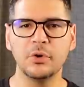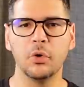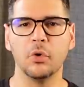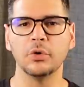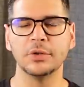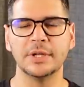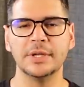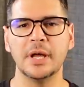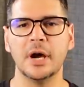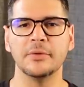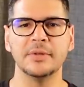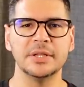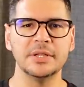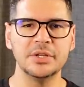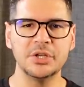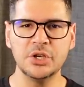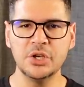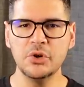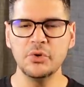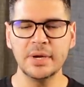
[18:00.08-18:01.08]
cool to know
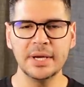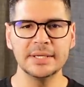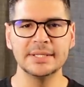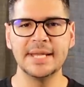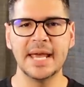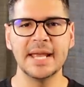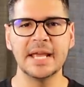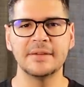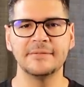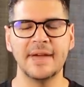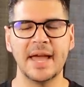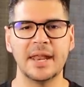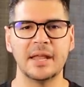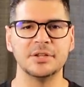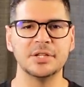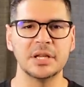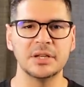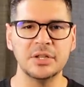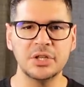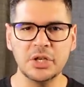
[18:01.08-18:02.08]
that you can take
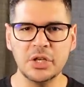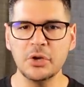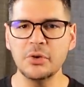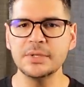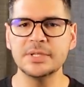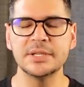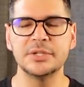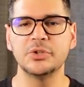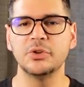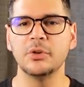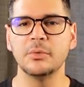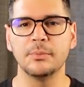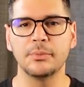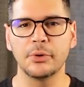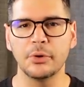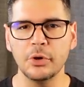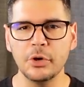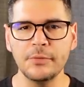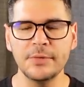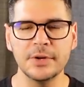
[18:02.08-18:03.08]
advantage and use it to
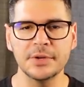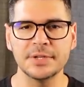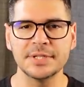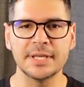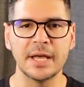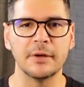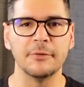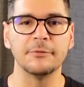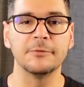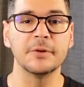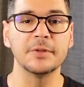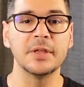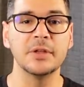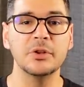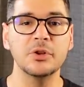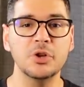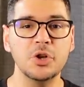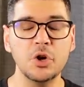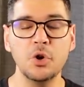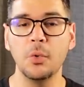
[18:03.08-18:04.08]
improve yourself for the
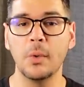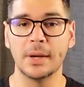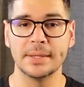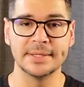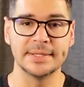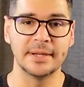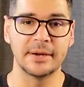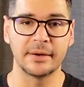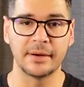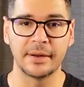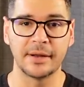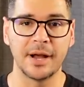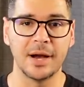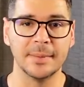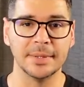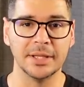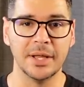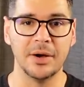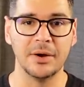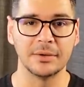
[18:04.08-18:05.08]
new ones that are gonna
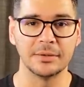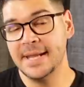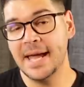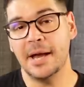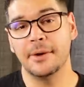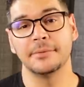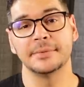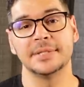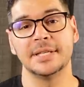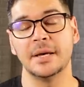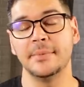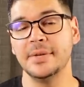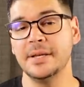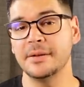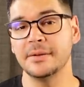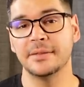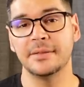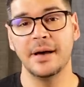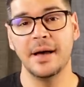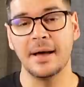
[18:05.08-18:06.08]
come along. Now, tell me
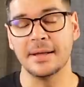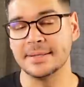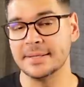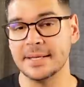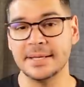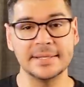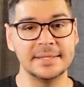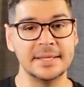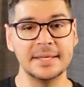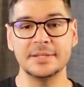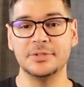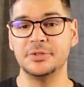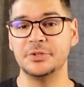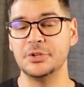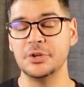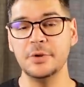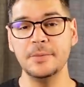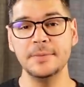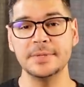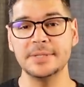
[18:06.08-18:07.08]
your thoughts. Is this
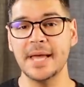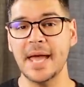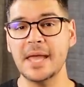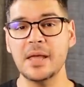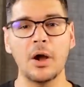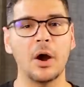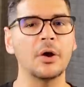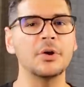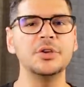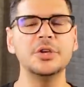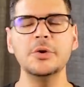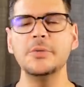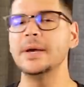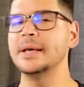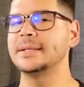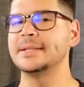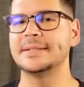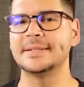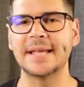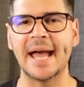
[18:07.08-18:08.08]
doomsday? Are you
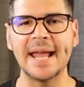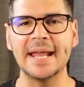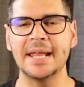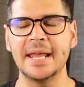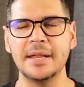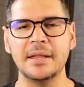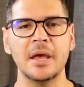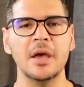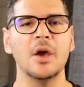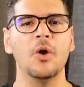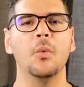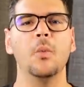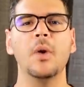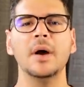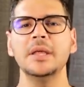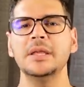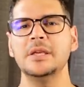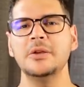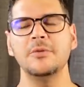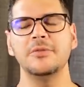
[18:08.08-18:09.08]
excited?
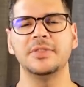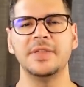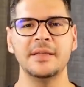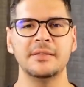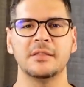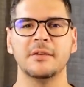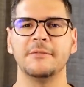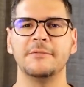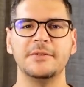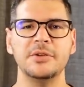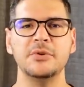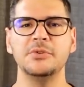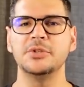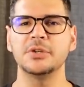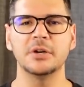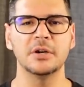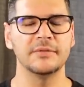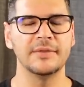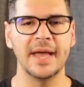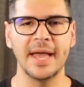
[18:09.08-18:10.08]
What do you think the
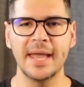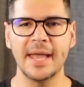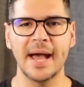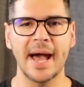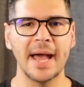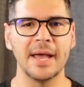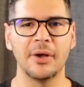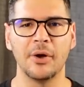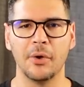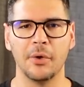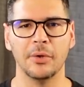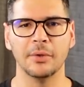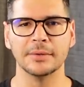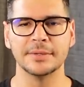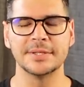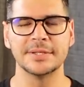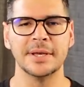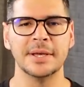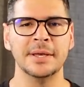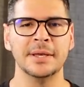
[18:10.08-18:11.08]
future of AI
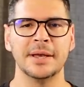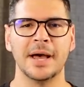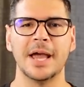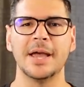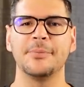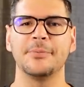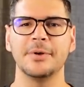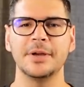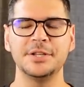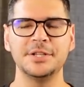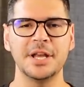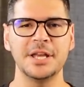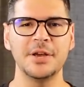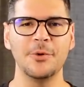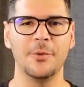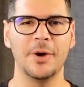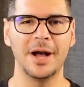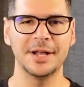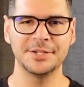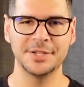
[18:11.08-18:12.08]
holds? I appreciate you
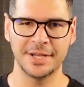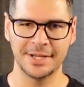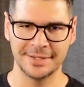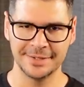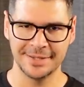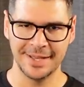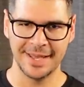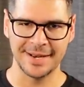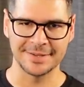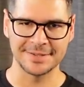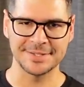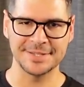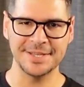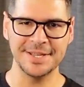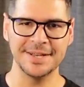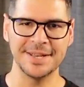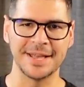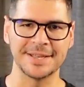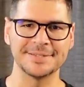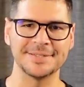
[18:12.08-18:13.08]
watching, and I'll see
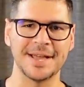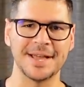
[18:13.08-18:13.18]
you next